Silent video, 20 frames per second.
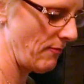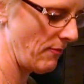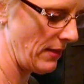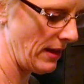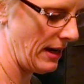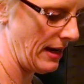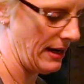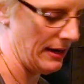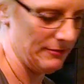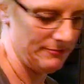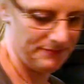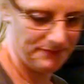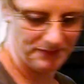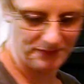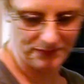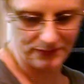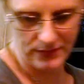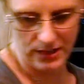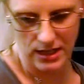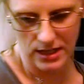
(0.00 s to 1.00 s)
Okay,
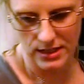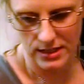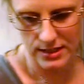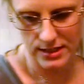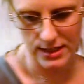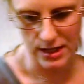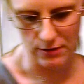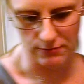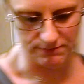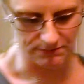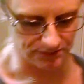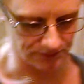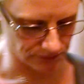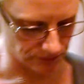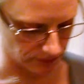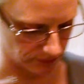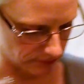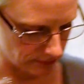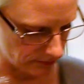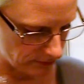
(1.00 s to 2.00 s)
so
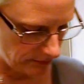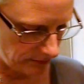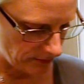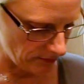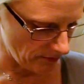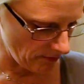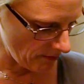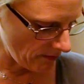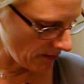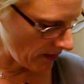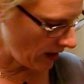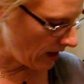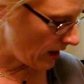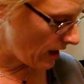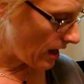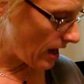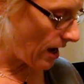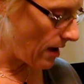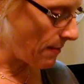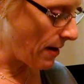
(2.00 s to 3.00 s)

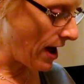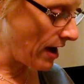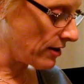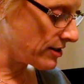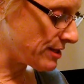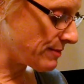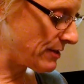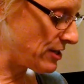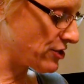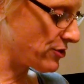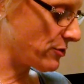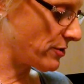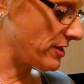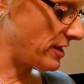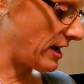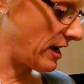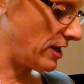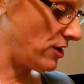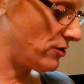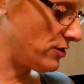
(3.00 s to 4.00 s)
I also made sure
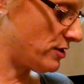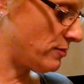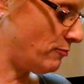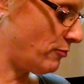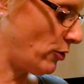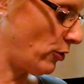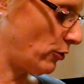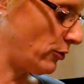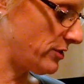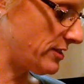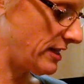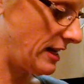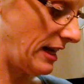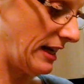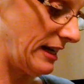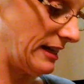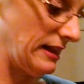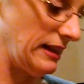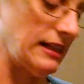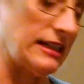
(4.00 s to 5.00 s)
that I used bowls that I
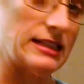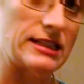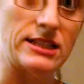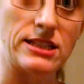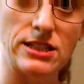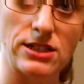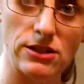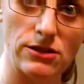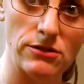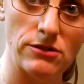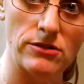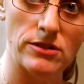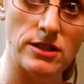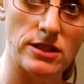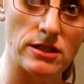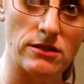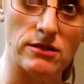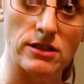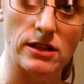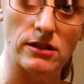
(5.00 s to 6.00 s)
had lids to
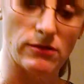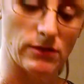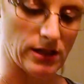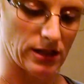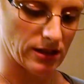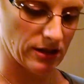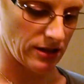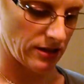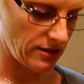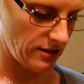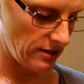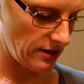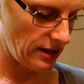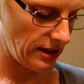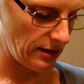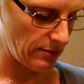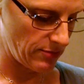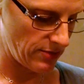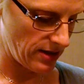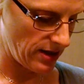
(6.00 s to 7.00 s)
so that we could
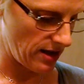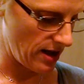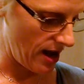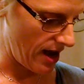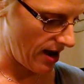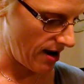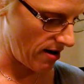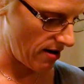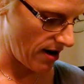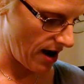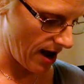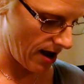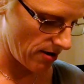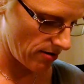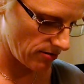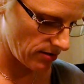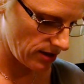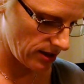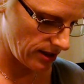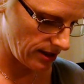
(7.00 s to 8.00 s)
keep the air
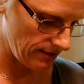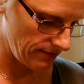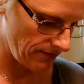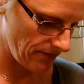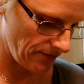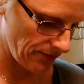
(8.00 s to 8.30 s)
out.